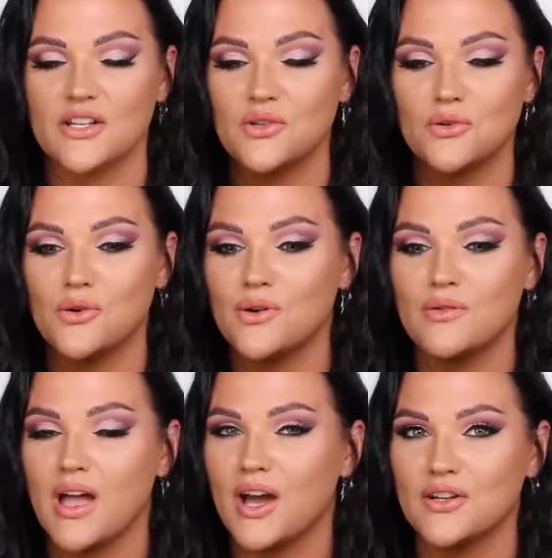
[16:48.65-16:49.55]
I don't
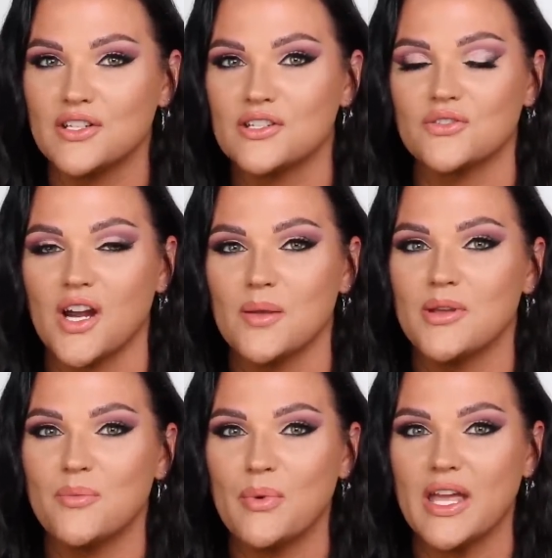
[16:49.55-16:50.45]
know how to describe
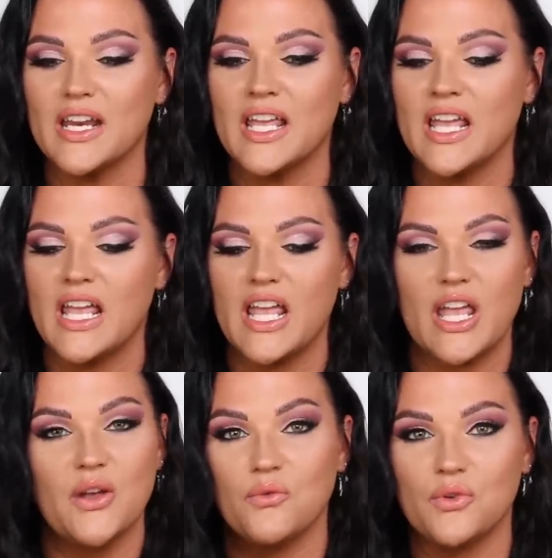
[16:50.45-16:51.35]
it, but
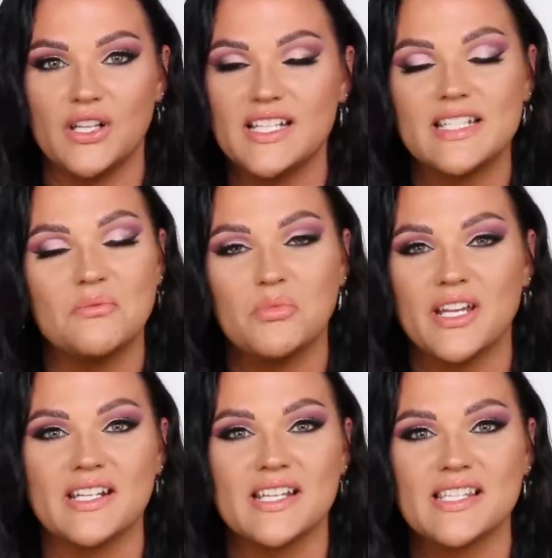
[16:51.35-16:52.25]
it really didn't
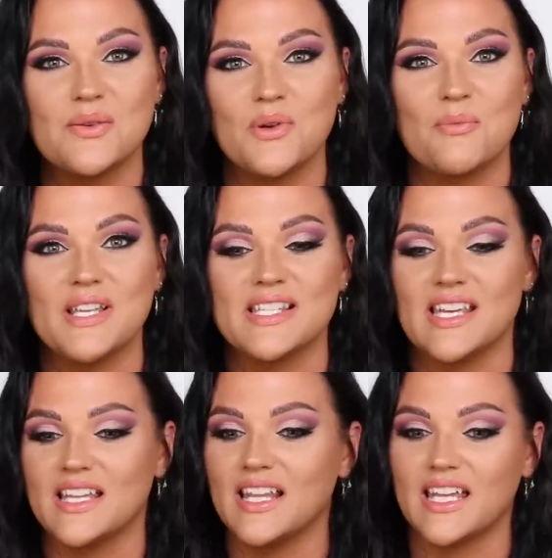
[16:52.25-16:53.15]
play nicely with my
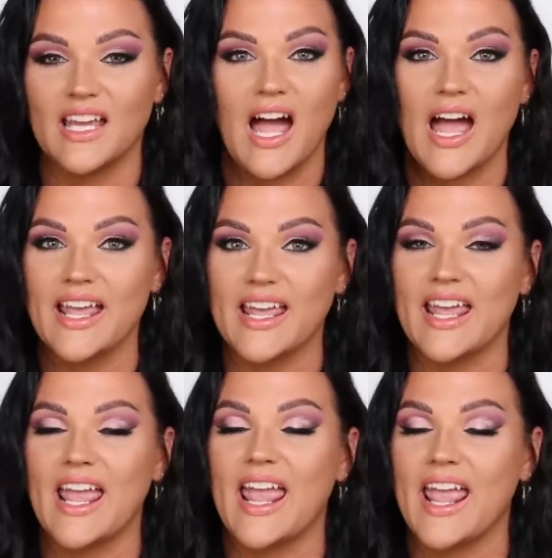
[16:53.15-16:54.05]
skin. Like,
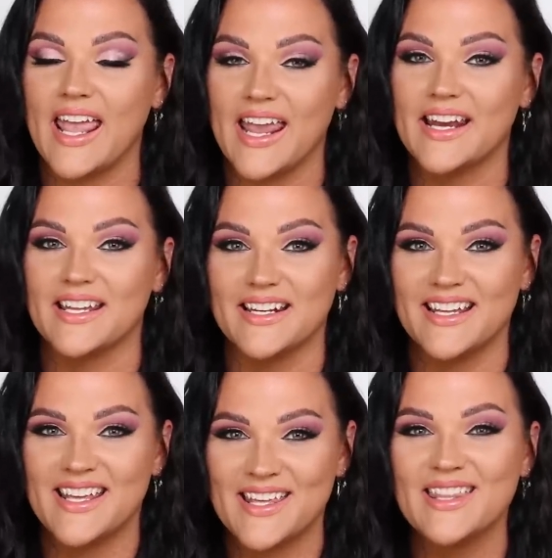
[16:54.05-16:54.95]
I
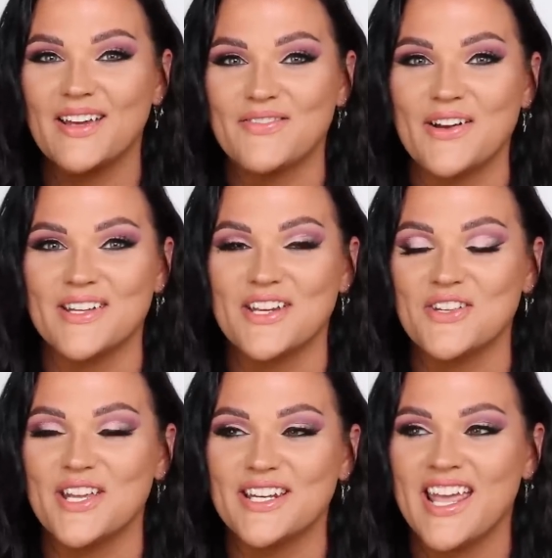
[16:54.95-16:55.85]
hated that
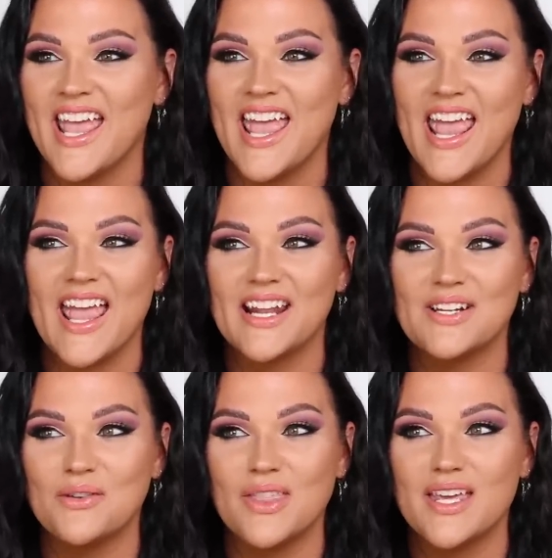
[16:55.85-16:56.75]
foundation, and I
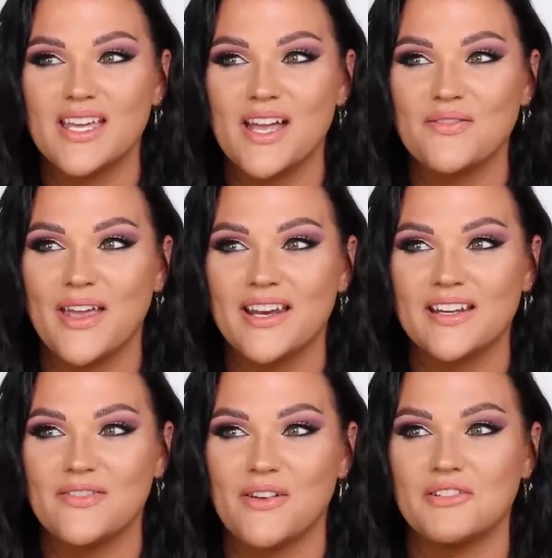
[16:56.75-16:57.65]
don't think I've
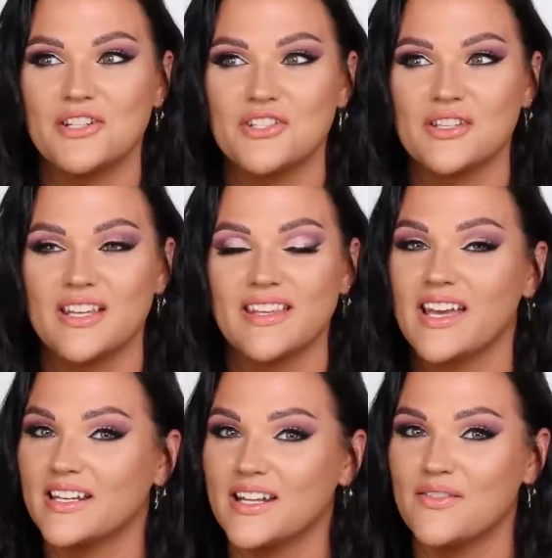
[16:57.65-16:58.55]
hated a foundation like
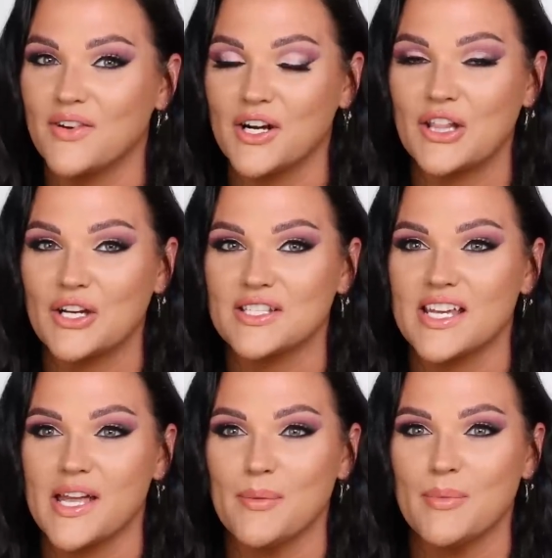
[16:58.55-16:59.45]
that in a very long
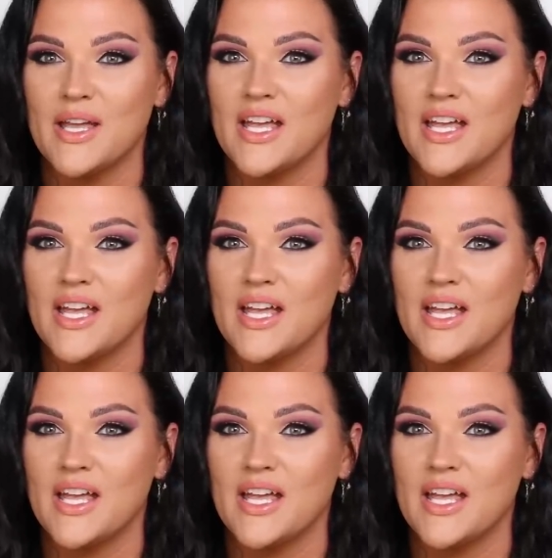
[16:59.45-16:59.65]
time.